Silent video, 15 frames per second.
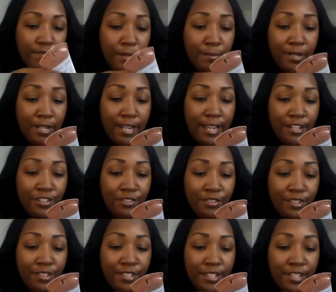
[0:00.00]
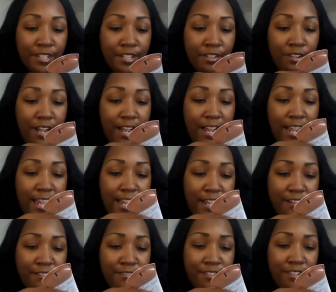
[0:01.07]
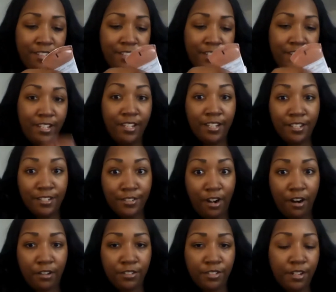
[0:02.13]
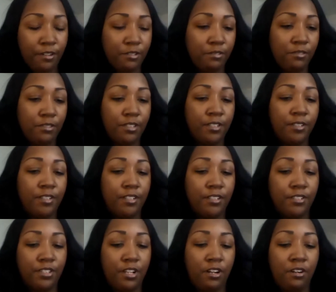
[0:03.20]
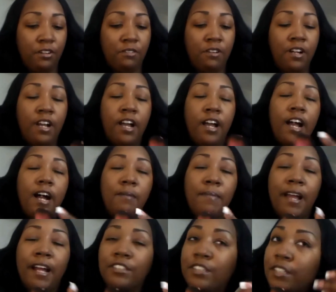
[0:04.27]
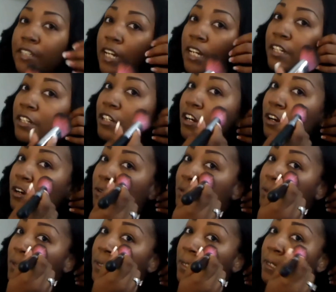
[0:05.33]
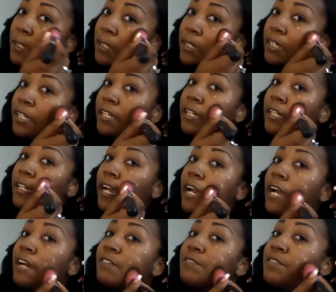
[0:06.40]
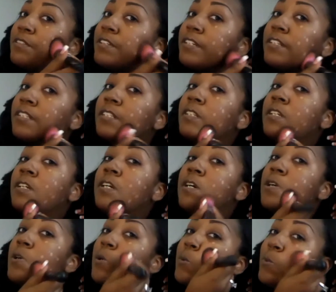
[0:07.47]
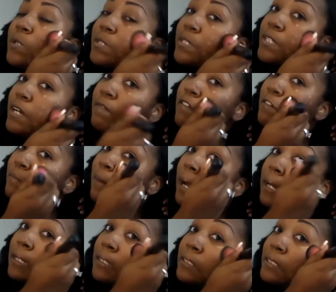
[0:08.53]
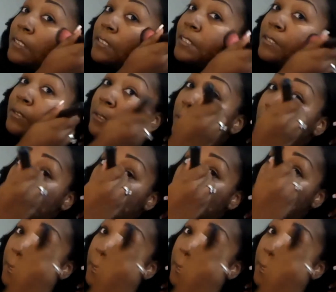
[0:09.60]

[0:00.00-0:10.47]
But as you can tell, I have dark circles. So I'm actually going to go in after this with some of my concealer